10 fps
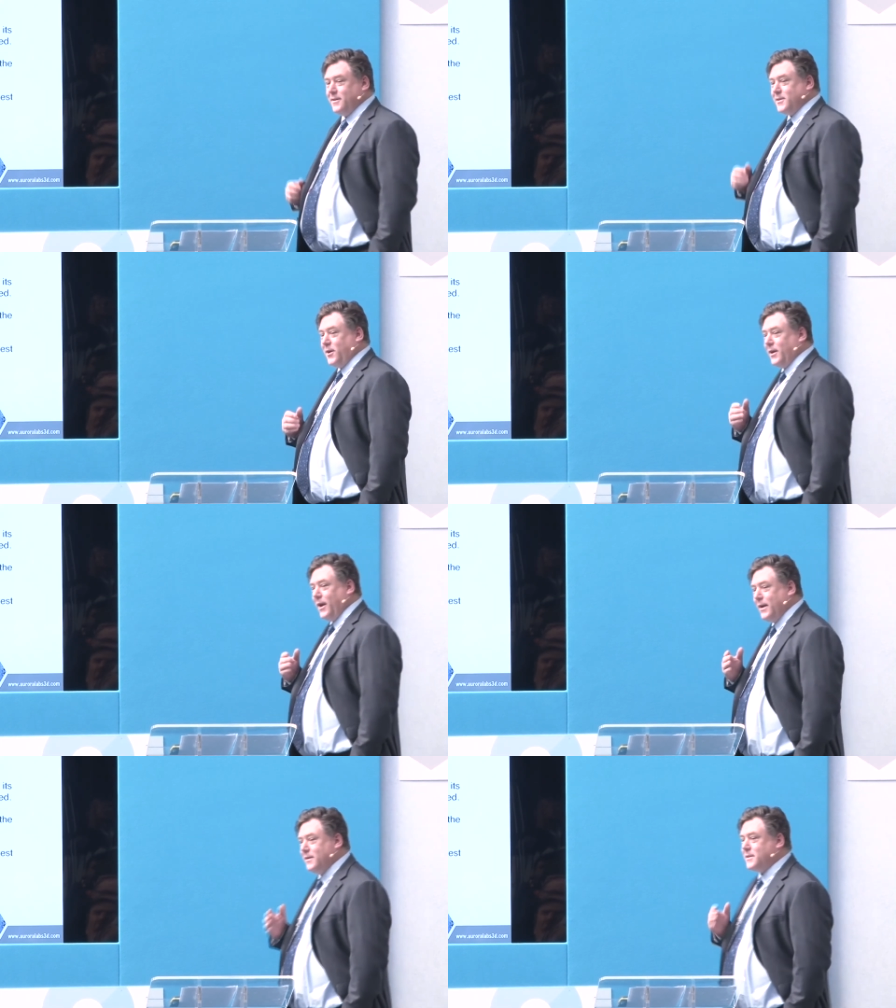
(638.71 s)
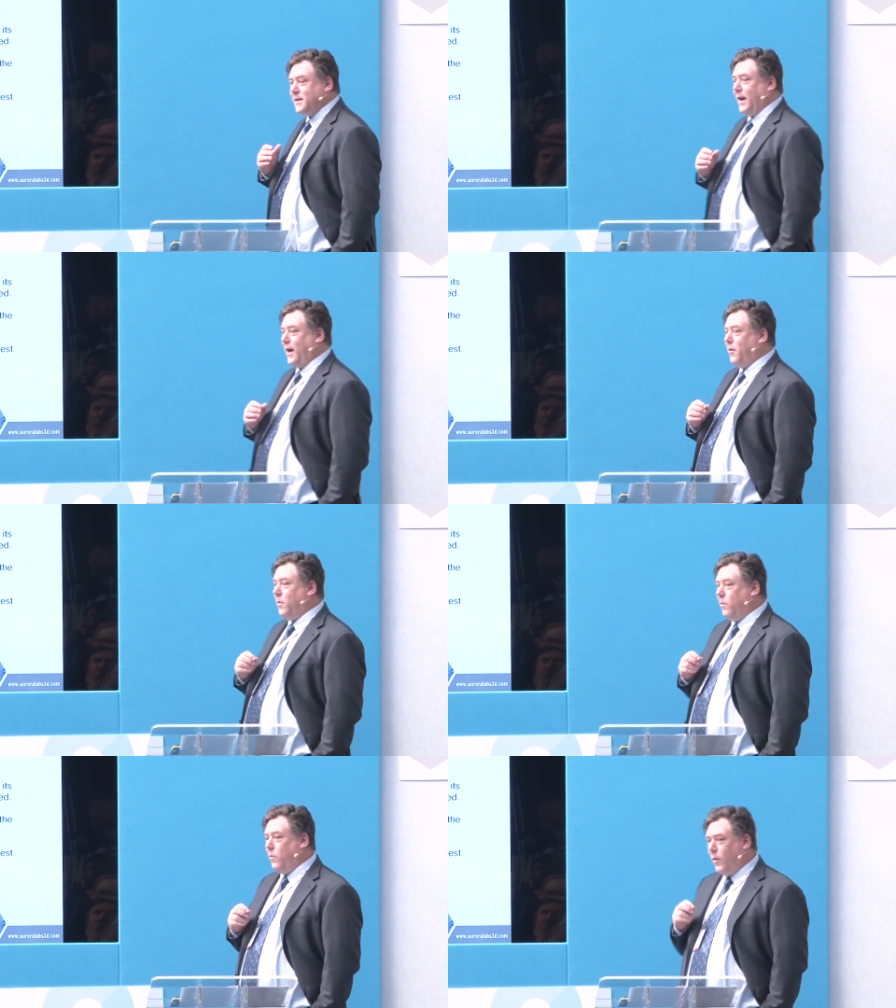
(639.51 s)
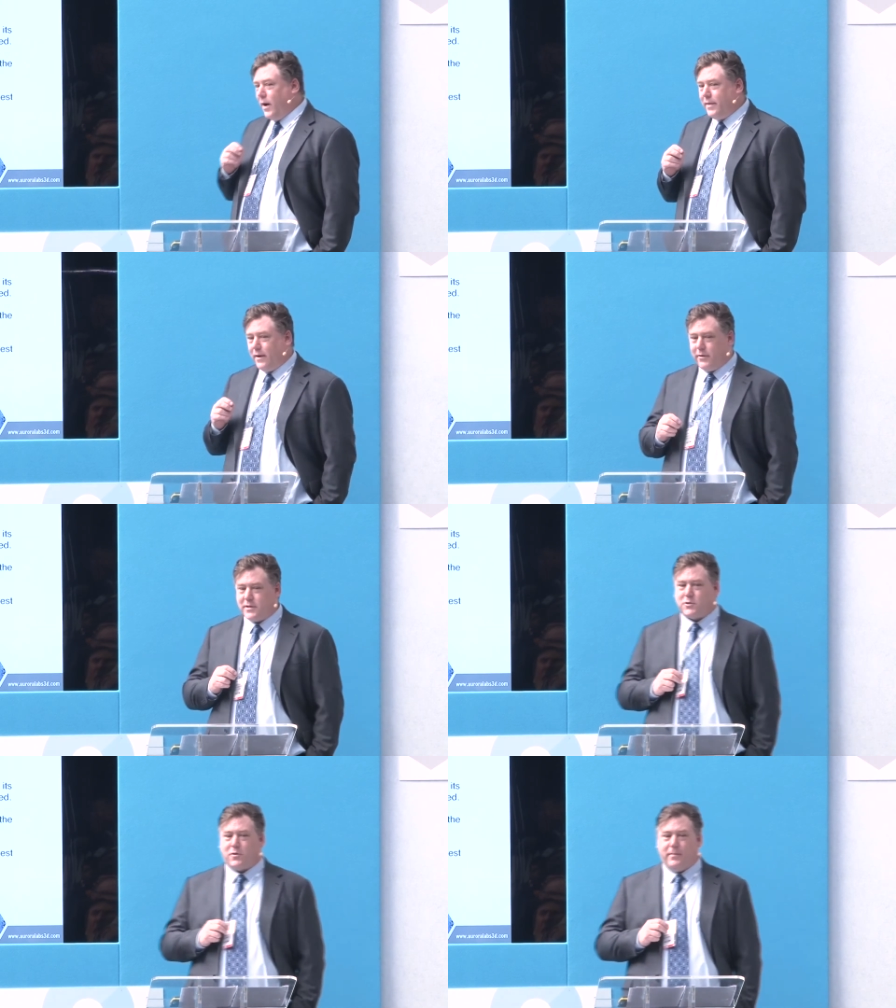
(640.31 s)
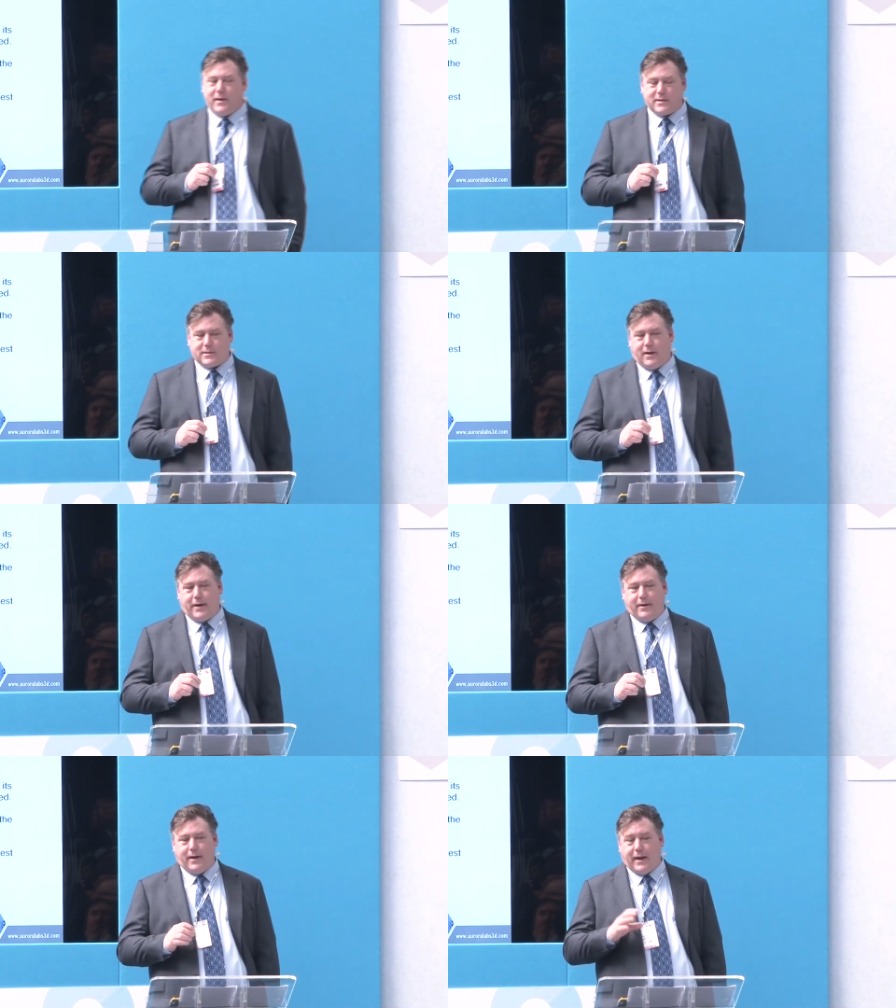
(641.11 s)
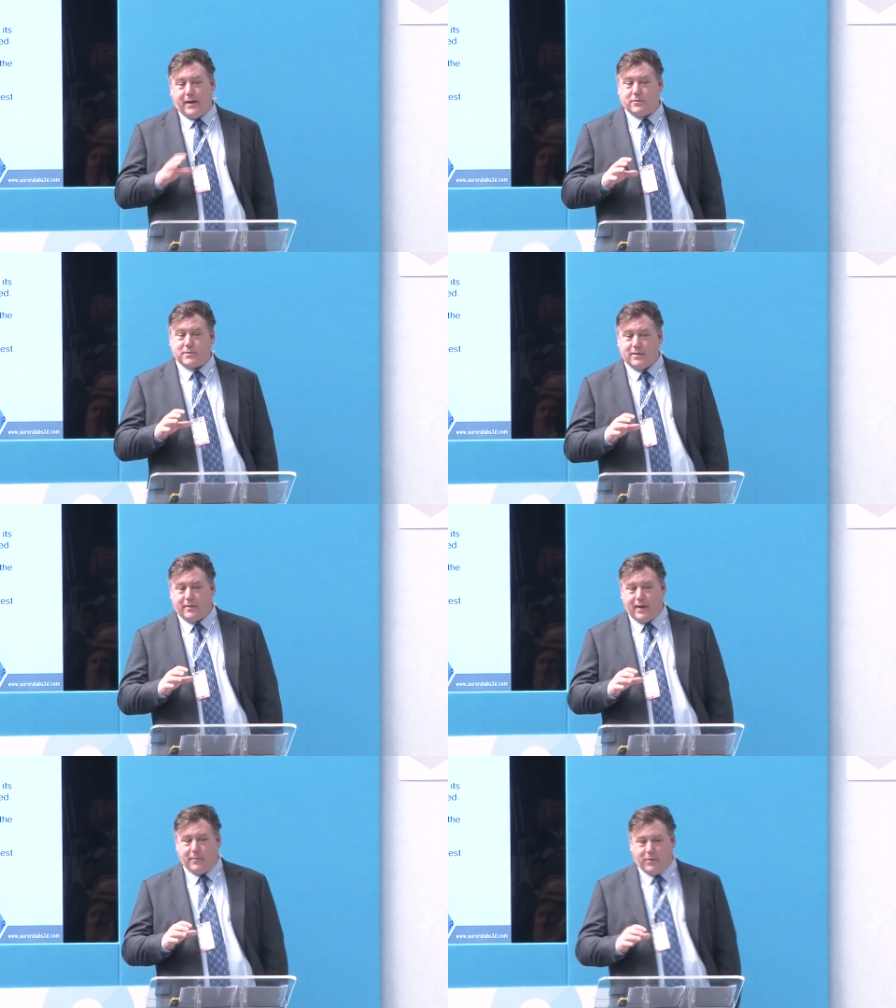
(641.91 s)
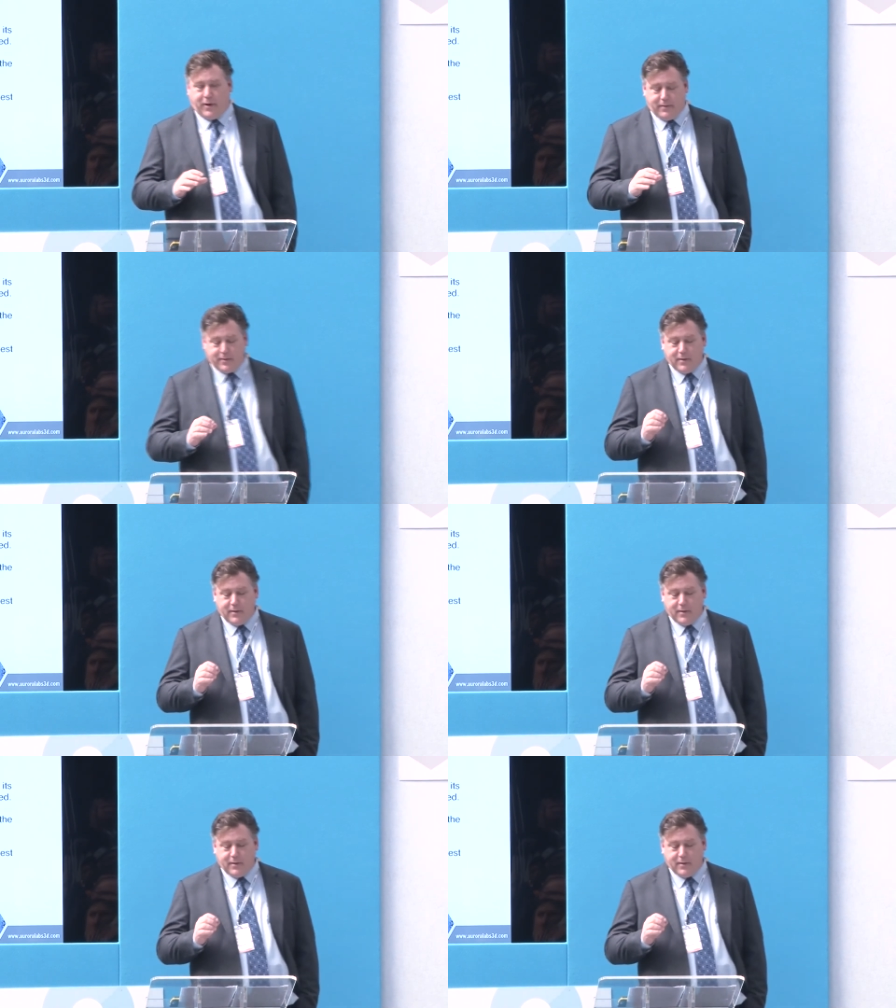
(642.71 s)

So you can understand why they were extremely excited and interested at that point.